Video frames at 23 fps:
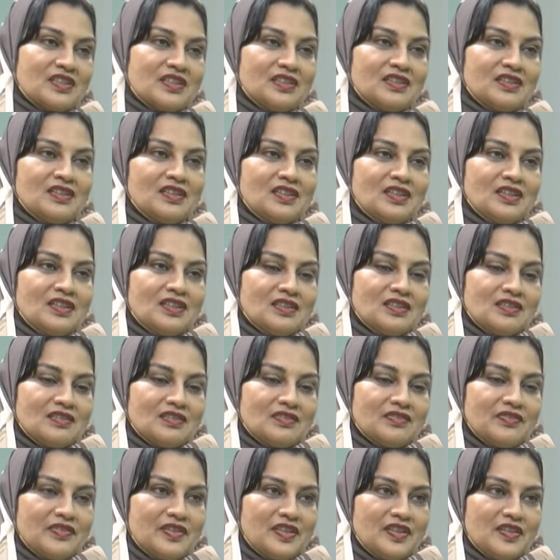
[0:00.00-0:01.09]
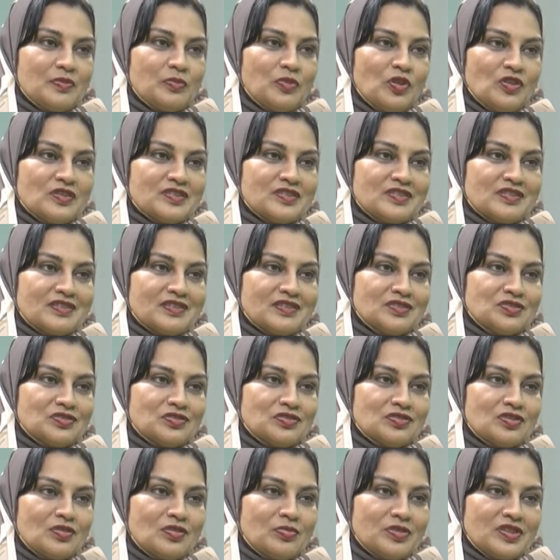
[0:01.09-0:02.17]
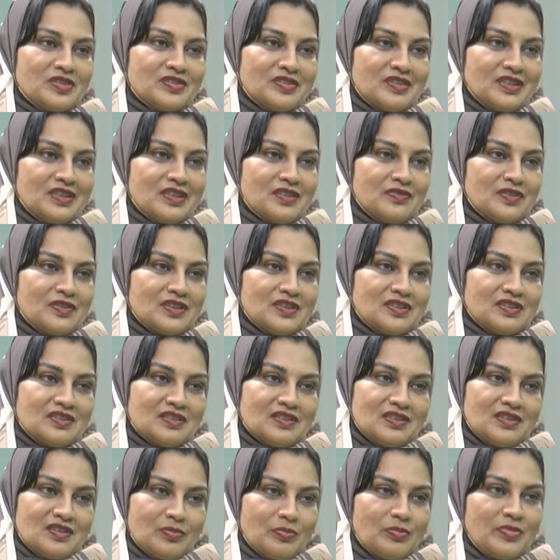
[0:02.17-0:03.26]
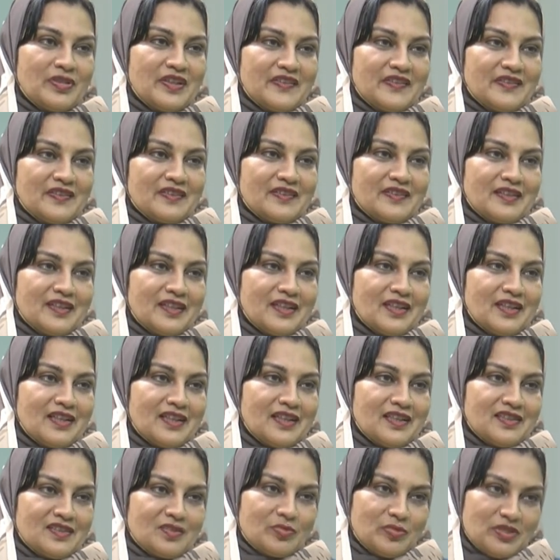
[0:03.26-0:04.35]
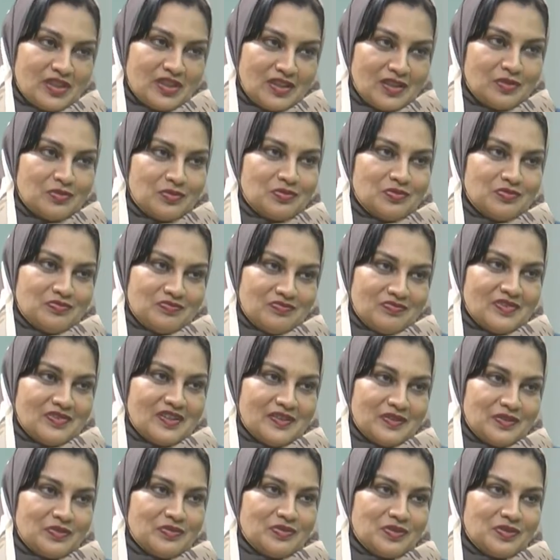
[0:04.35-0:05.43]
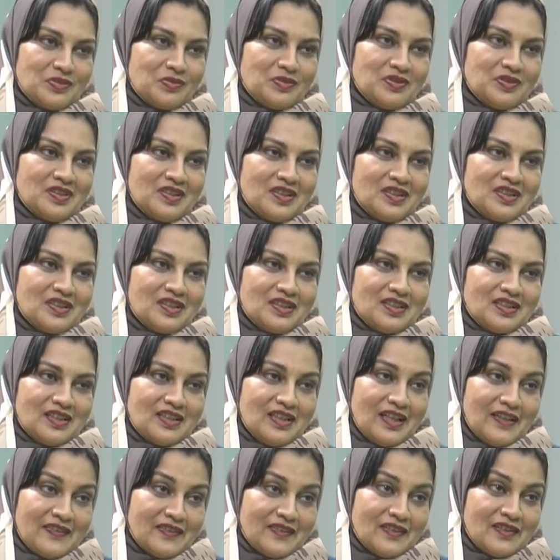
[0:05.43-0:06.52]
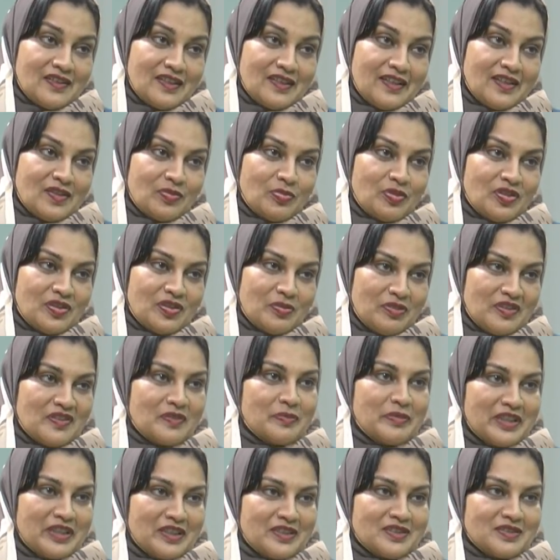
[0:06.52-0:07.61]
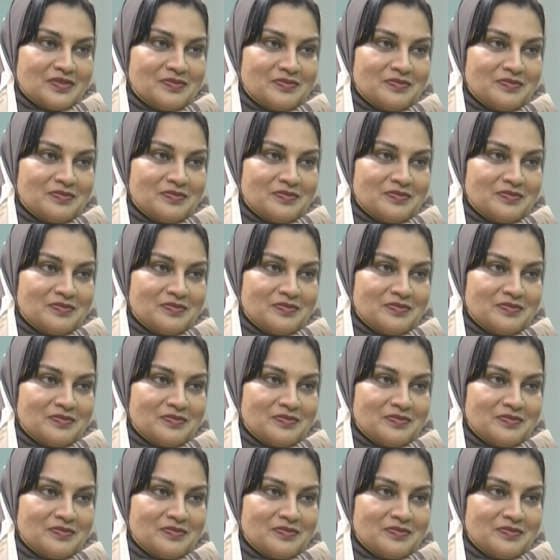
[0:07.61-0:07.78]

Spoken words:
that very small children should not be treated with braces and aligners. But now, as you told, as early as possible is better.